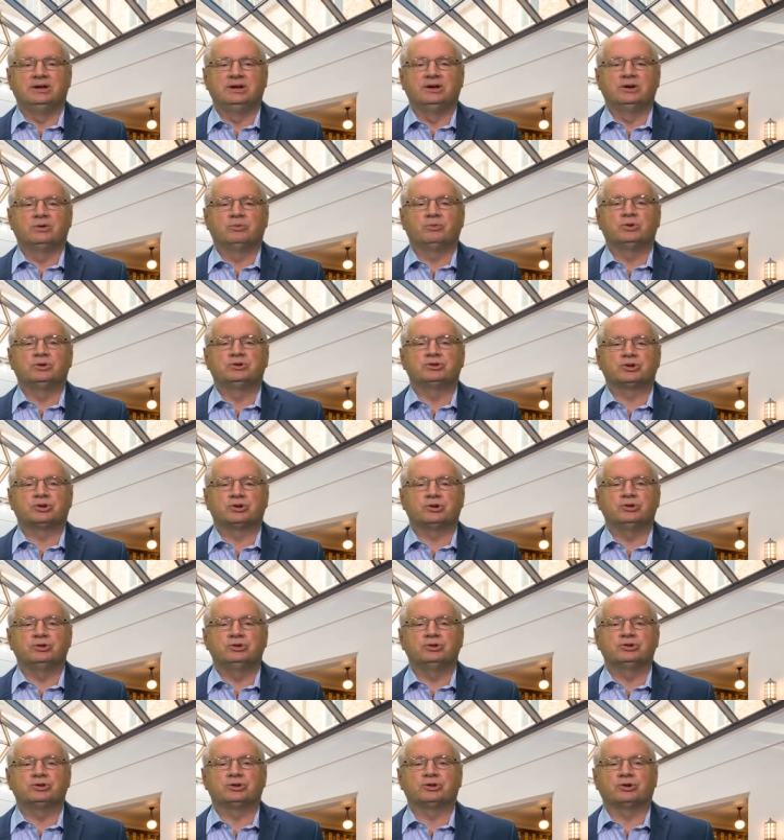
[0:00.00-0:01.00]

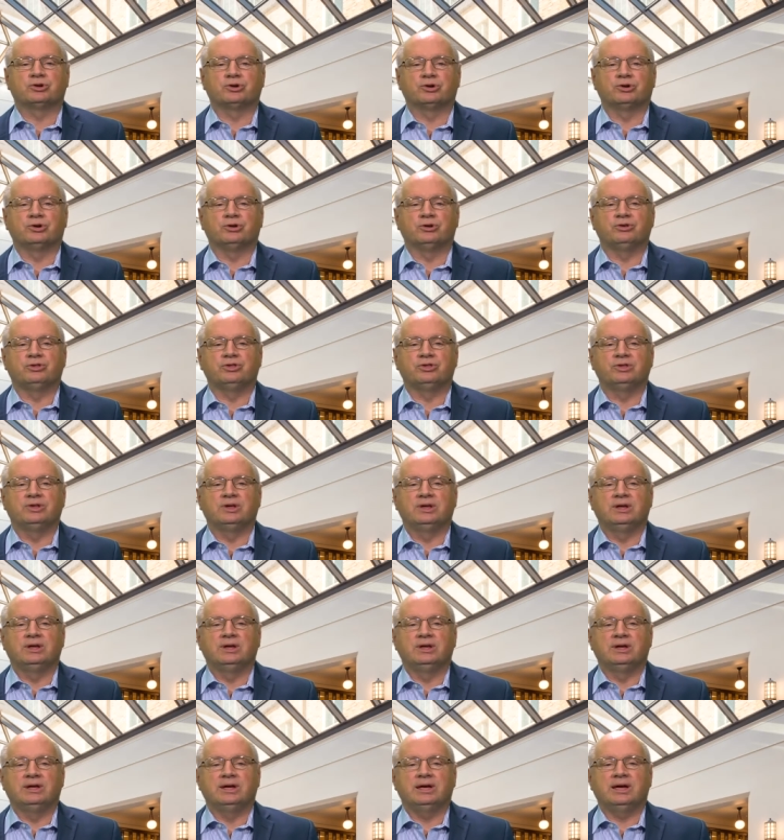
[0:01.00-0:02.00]
return to earth
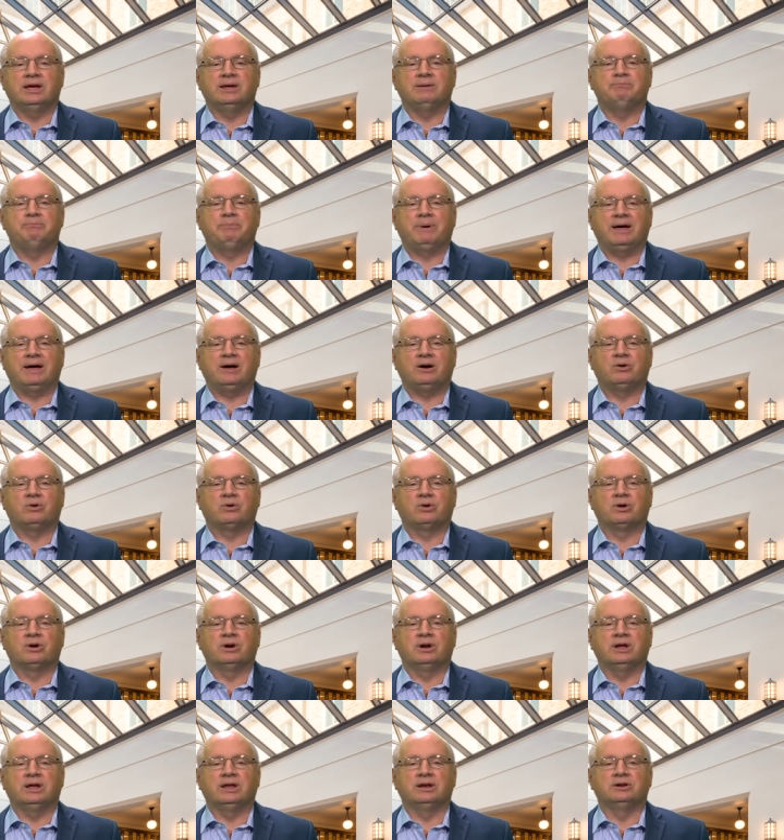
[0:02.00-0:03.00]
and power
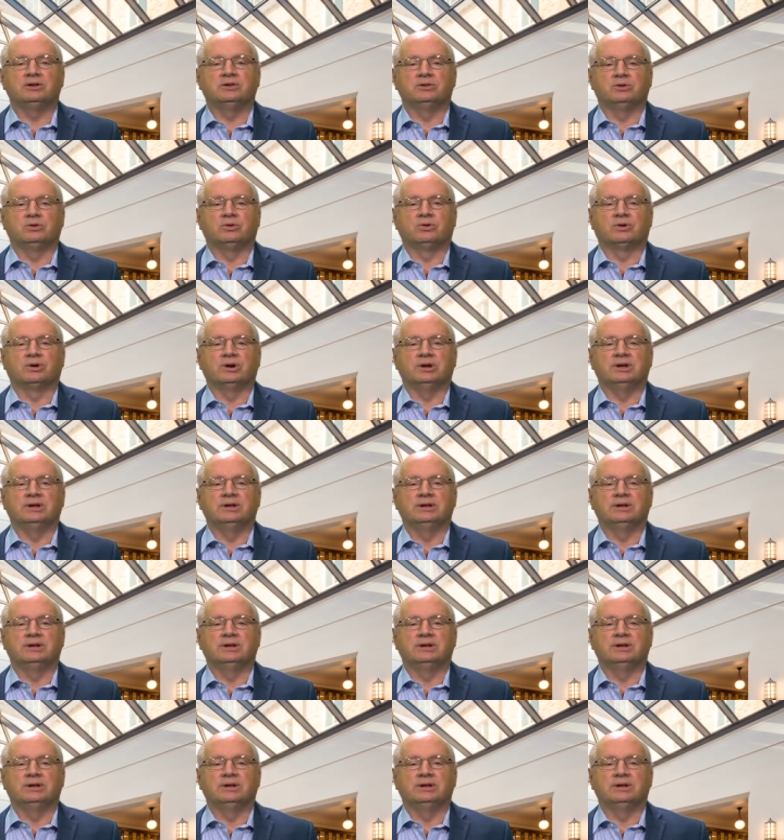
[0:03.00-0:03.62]
and glory.